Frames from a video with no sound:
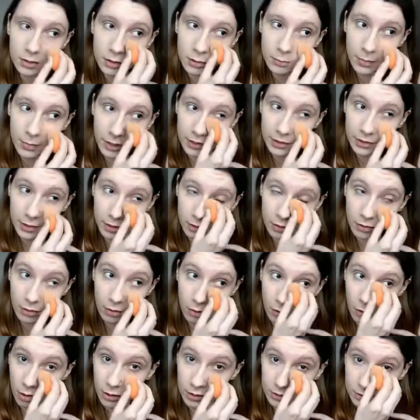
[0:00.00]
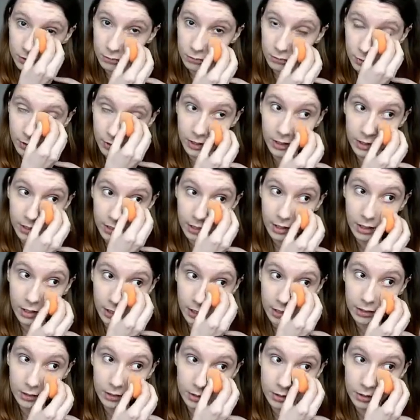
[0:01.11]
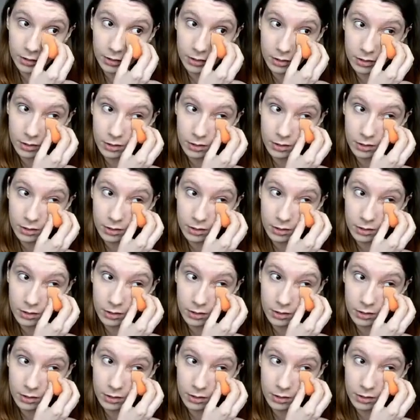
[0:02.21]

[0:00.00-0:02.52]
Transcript: You might think odd the way I